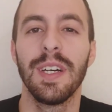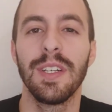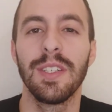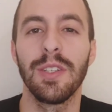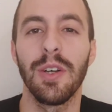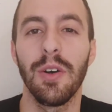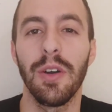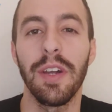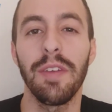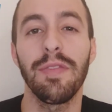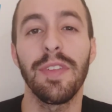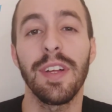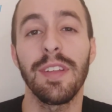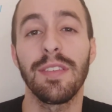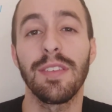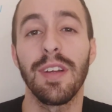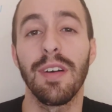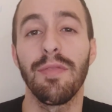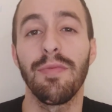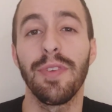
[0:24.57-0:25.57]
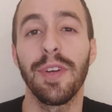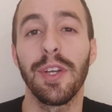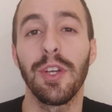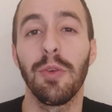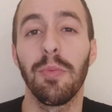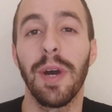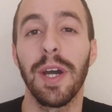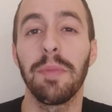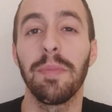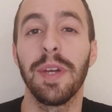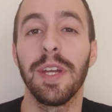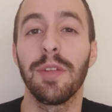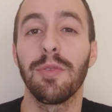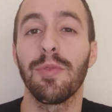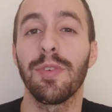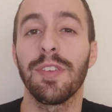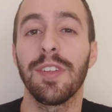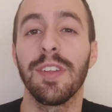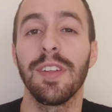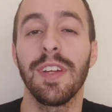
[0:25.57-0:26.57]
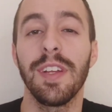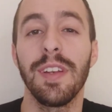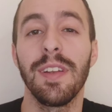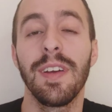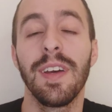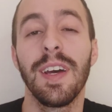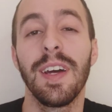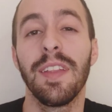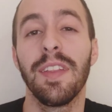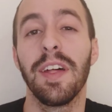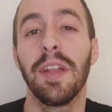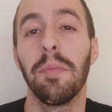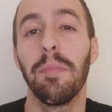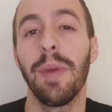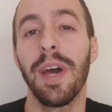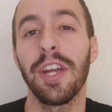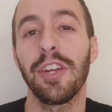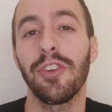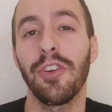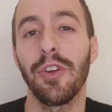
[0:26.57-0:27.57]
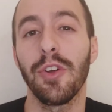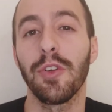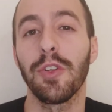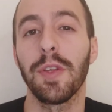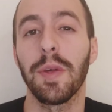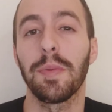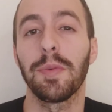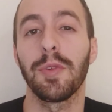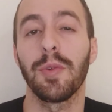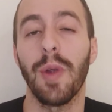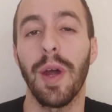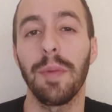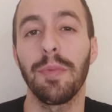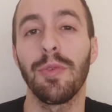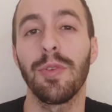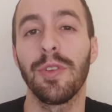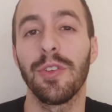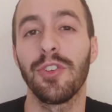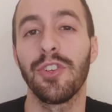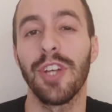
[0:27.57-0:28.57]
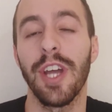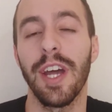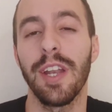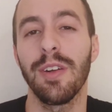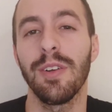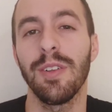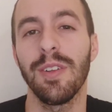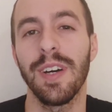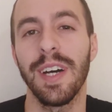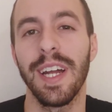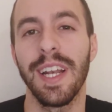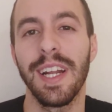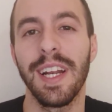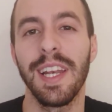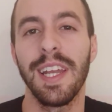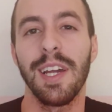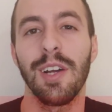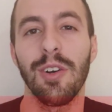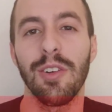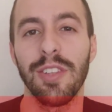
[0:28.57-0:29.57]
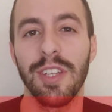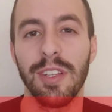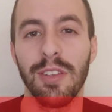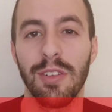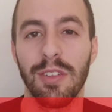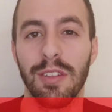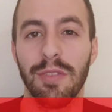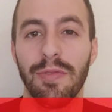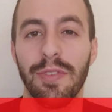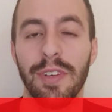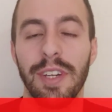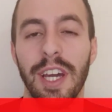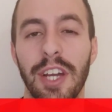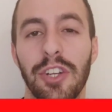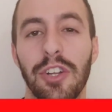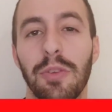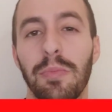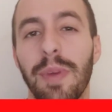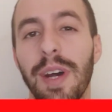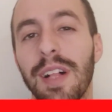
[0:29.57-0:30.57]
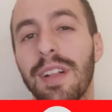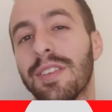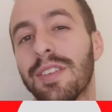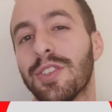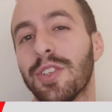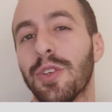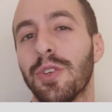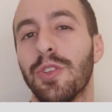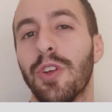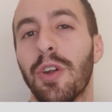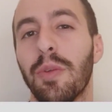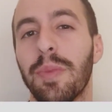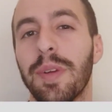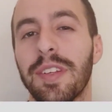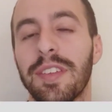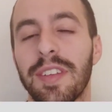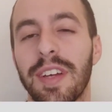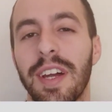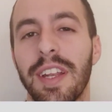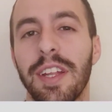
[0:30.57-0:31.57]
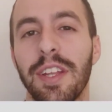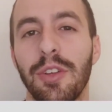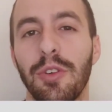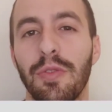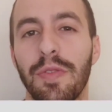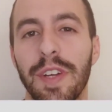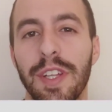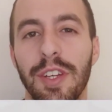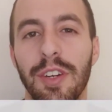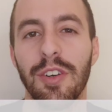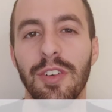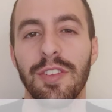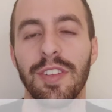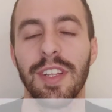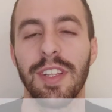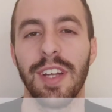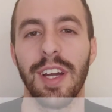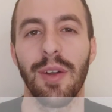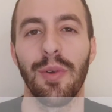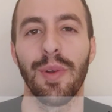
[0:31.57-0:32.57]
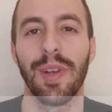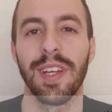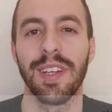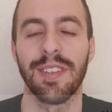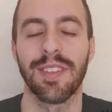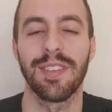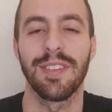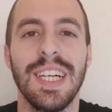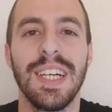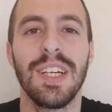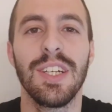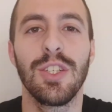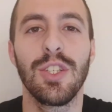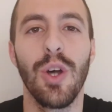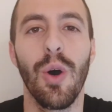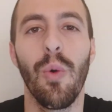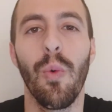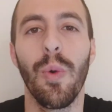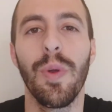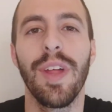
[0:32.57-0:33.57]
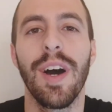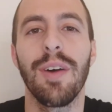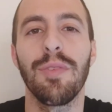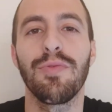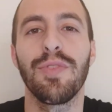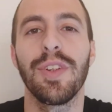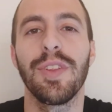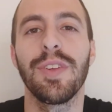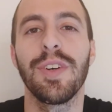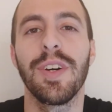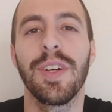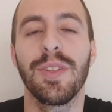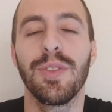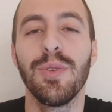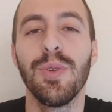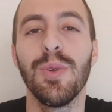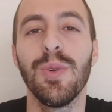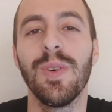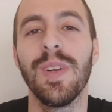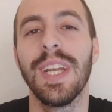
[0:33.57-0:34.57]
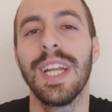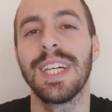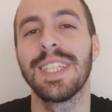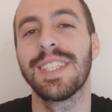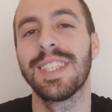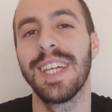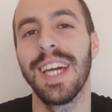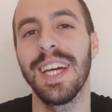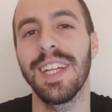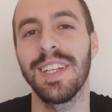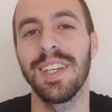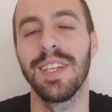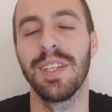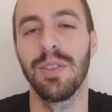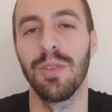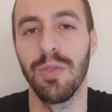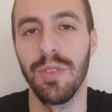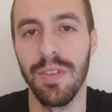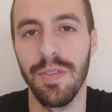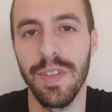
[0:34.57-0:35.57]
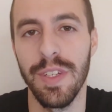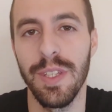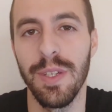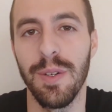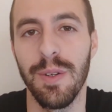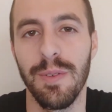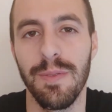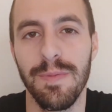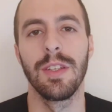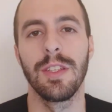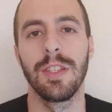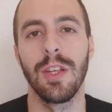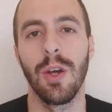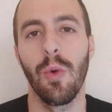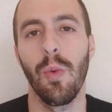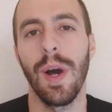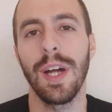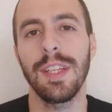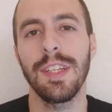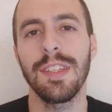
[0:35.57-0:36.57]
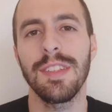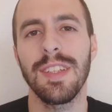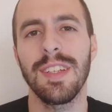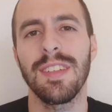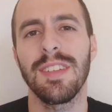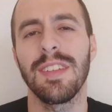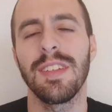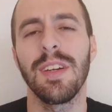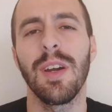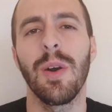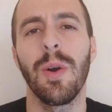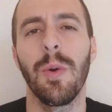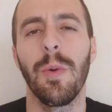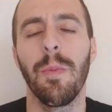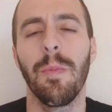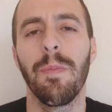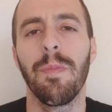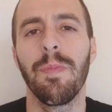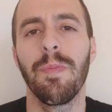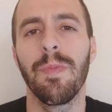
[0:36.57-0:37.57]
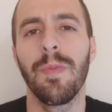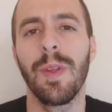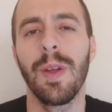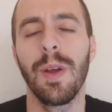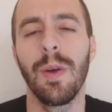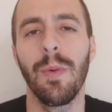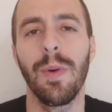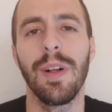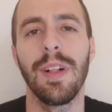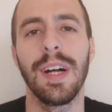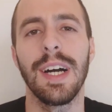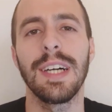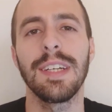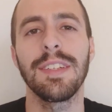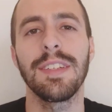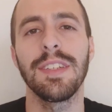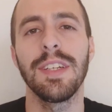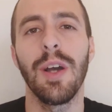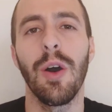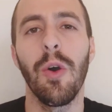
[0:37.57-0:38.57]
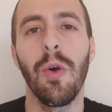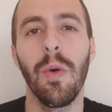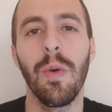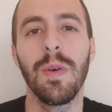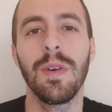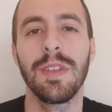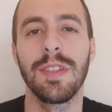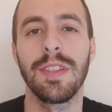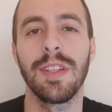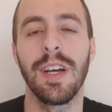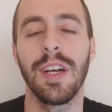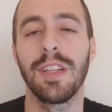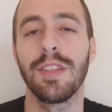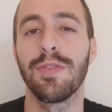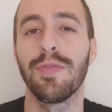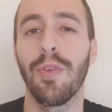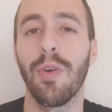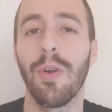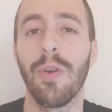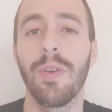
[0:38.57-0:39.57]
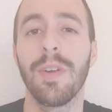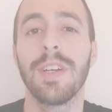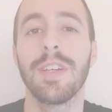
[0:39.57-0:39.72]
So if that's something you might be interested in, then make sure you subscribe to the channel and click on the notification bell so you don't miss any new videos that I release. So without further ado, let's get into the video. So what is SEO? Well, SEO stands for